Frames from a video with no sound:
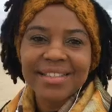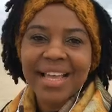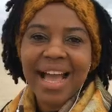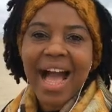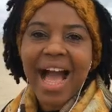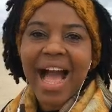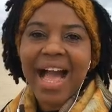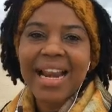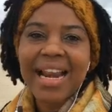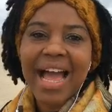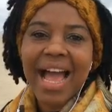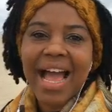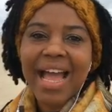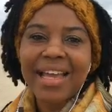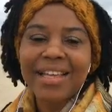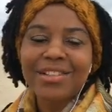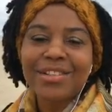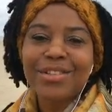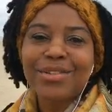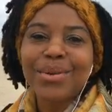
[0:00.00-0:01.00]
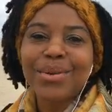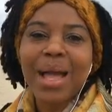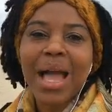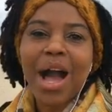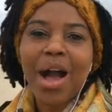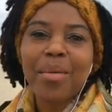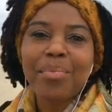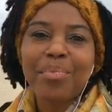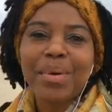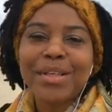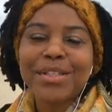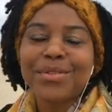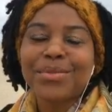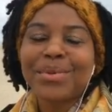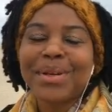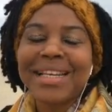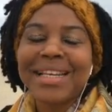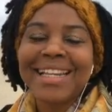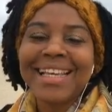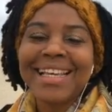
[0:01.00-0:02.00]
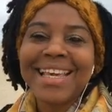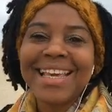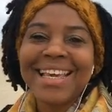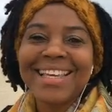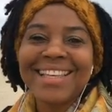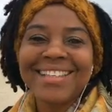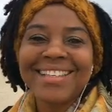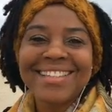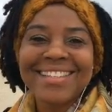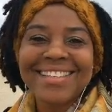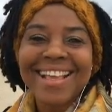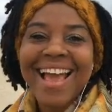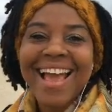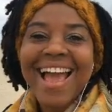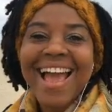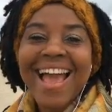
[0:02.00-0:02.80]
allies, to help us release